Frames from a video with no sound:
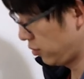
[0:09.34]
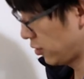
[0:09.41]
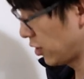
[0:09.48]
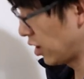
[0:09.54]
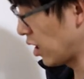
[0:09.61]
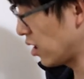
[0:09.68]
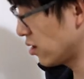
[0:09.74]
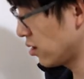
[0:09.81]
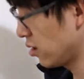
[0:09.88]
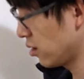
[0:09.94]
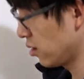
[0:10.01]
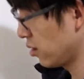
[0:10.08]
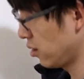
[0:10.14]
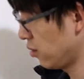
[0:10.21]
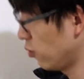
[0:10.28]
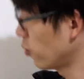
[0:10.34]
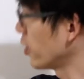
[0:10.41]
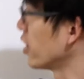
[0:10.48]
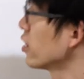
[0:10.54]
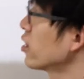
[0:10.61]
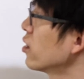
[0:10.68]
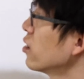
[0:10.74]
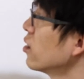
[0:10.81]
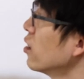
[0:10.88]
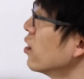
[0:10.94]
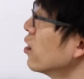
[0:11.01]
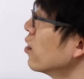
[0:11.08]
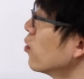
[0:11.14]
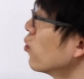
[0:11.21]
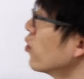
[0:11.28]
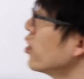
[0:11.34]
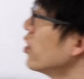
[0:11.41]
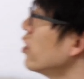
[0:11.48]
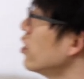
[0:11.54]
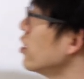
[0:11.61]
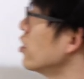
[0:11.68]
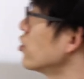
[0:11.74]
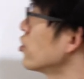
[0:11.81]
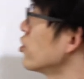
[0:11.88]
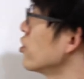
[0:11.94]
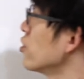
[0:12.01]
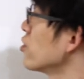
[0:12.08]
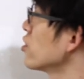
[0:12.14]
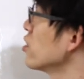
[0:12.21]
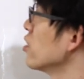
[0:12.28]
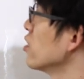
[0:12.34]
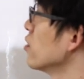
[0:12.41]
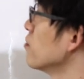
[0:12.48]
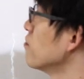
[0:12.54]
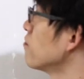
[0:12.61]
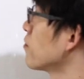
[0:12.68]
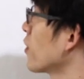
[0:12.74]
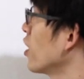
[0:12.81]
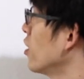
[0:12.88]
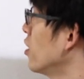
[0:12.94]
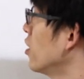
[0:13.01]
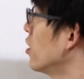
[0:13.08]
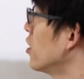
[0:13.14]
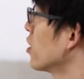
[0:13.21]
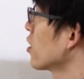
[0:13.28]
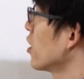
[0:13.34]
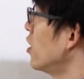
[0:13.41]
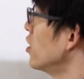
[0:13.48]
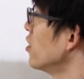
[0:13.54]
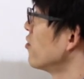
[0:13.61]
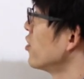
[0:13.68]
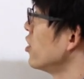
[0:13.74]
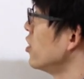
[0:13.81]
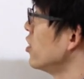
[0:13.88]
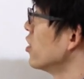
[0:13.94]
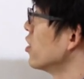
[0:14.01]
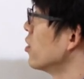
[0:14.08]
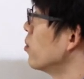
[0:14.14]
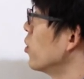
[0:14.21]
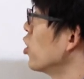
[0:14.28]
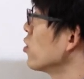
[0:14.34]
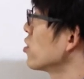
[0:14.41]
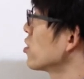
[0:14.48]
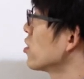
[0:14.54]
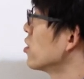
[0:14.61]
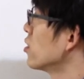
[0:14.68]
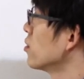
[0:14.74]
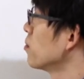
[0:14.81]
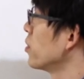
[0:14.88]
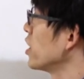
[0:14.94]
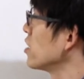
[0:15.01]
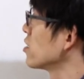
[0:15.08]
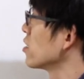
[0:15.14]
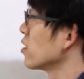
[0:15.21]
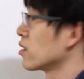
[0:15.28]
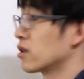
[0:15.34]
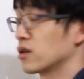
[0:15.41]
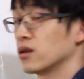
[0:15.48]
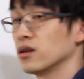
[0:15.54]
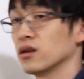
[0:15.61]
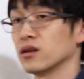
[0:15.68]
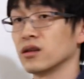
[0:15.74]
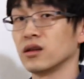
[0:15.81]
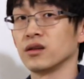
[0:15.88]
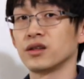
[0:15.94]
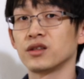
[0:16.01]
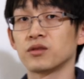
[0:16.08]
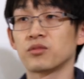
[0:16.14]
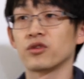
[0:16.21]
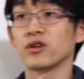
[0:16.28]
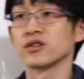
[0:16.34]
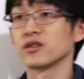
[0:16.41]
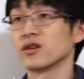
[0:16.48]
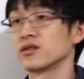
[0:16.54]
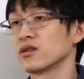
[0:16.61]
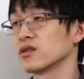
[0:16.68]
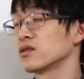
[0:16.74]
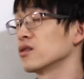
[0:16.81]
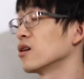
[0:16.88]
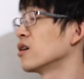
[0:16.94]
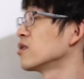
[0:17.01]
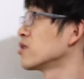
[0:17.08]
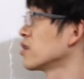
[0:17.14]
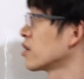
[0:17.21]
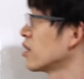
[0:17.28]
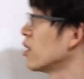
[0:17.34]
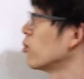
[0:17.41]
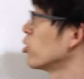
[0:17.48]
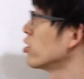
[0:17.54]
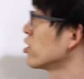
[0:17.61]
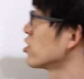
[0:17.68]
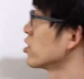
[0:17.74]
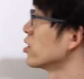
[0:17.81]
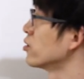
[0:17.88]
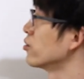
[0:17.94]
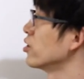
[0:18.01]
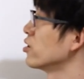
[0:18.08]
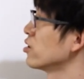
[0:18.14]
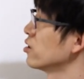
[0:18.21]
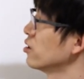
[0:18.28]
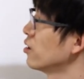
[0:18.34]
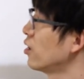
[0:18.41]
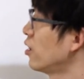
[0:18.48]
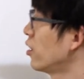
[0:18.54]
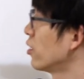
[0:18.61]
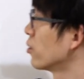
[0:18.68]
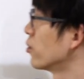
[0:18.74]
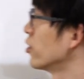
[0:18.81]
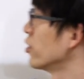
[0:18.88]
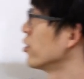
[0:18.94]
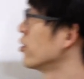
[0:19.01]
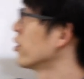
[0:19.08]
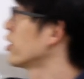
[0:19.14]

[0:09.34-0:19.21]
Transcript: Last week, we introduced kind of the most basic nonlinear process as a second harmonic generation, where you